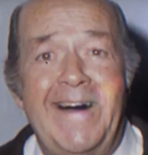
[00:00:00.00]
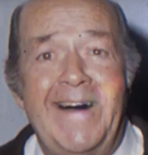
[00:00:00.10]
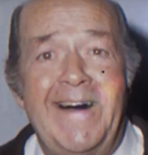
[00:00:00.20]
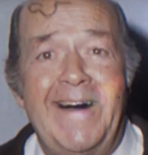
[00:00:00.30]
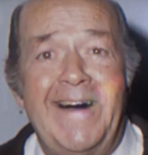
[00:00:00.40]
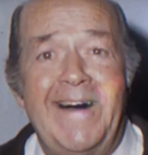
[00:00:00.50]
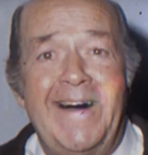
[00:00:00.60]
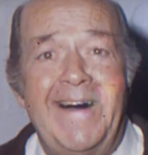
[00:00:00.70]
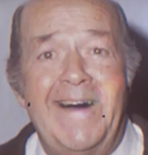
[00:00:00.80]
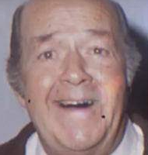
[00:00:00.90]
This scene was
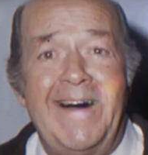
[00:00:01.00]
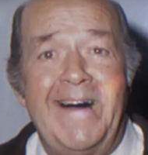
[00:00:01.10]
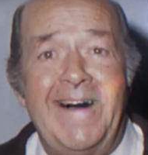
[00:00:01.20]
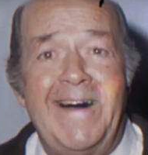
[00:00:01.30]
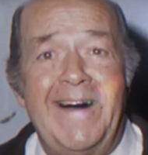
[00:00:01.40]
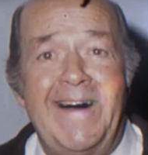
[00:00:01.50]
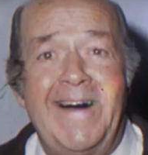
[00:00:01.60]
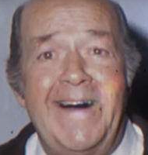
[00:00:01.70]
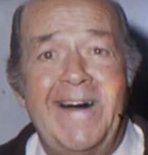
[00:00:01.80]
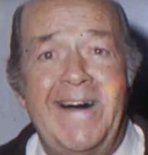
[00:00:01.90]
cut for pacing
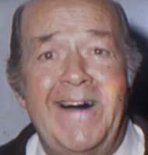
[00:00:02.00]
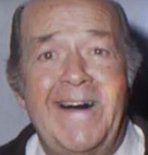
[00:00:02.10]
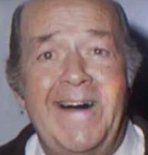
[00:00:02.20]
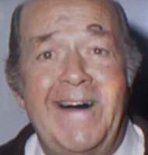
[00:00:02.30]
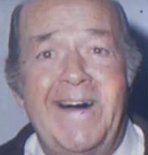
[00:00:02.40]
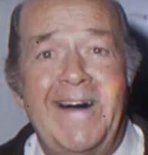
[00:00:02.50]
reasons at the storyboard